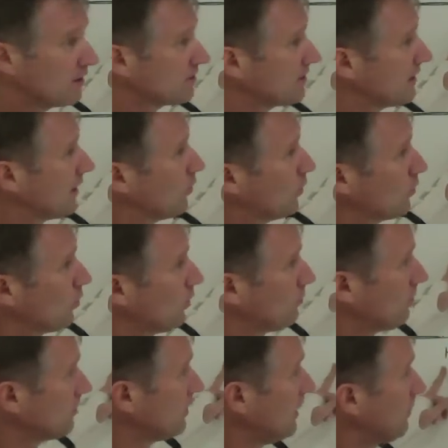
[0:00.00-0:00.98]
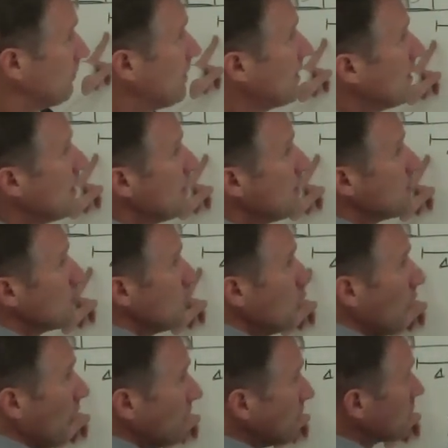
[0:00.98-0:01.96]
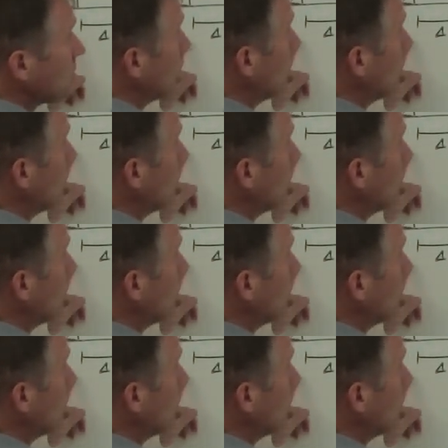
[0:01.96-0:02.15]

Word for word: I'll say that one one more time. Whoever's